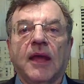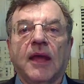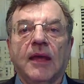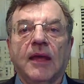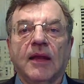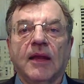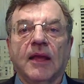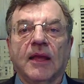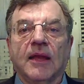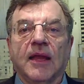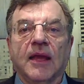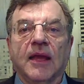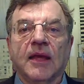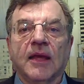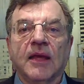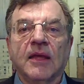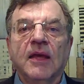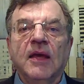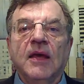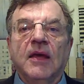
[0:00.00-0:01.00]

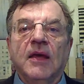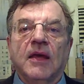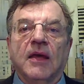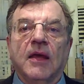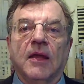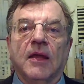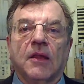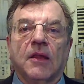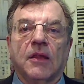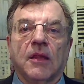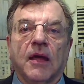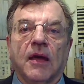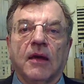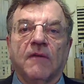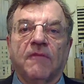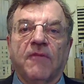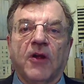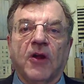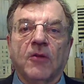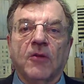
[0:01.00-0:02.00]
alienating its
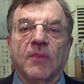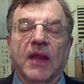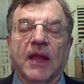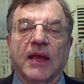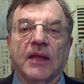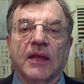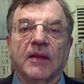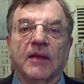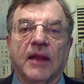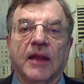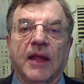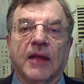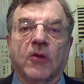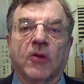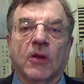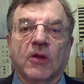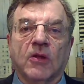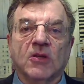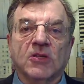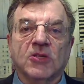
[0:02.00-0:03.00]
uh, farmland and
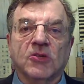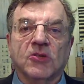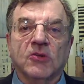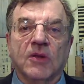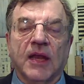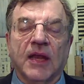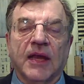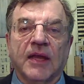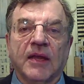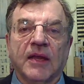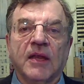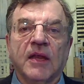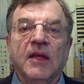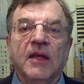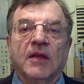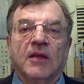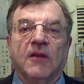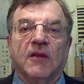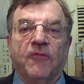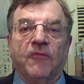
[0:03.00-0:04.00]
agricultural land
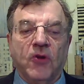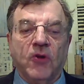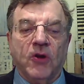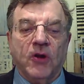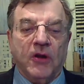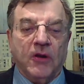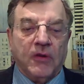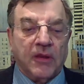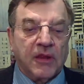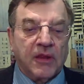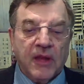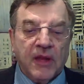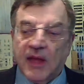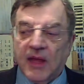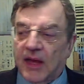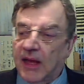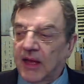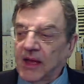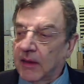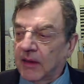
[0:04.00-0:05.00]
to foreigners.
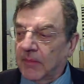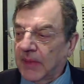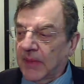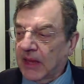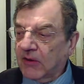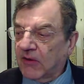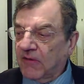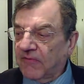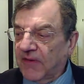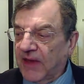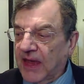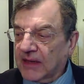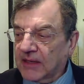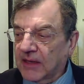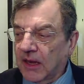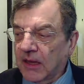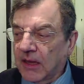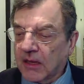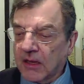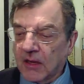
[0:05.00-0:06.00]
and a matter of
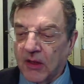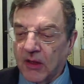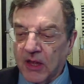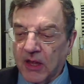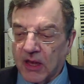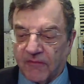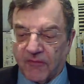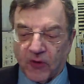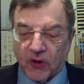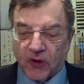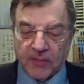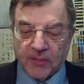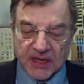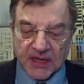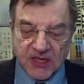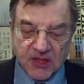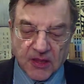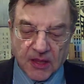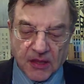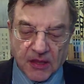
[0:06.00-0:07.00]
fact, its law is very
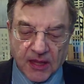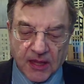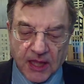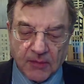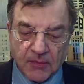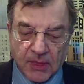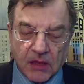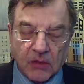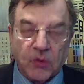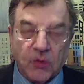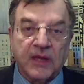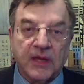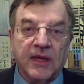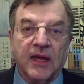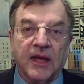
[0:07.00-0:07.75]
much the same as what